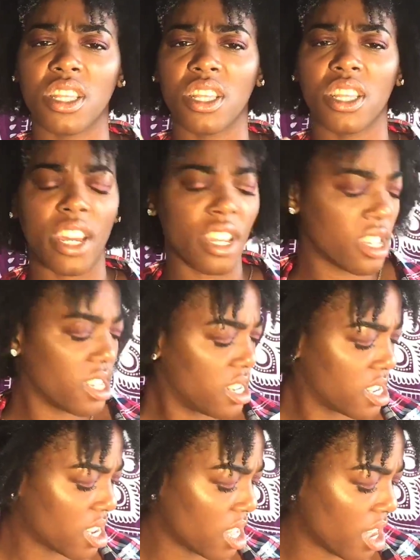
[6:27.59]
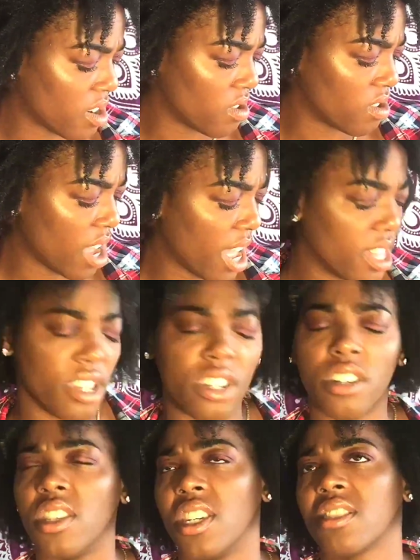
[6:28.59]
like stiletto
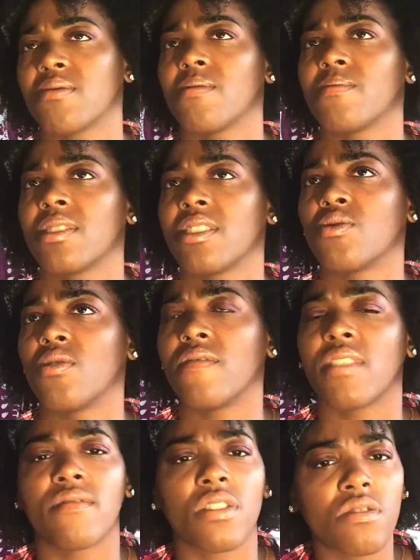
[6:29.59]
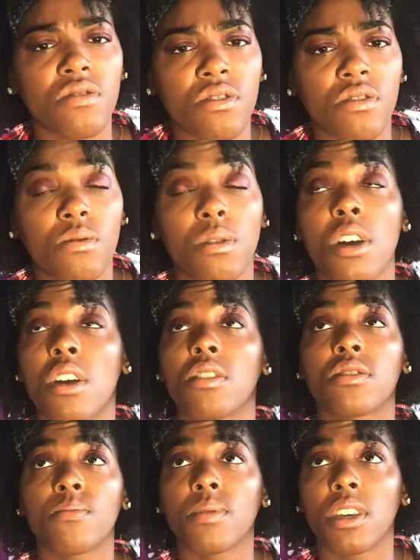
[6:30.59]
eyeliner, and that's probably like $25 too or
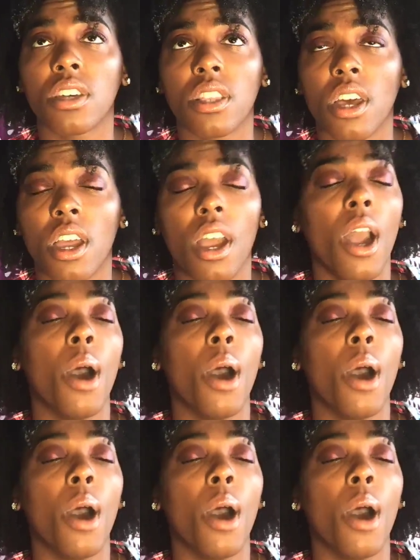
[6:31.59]
something like that.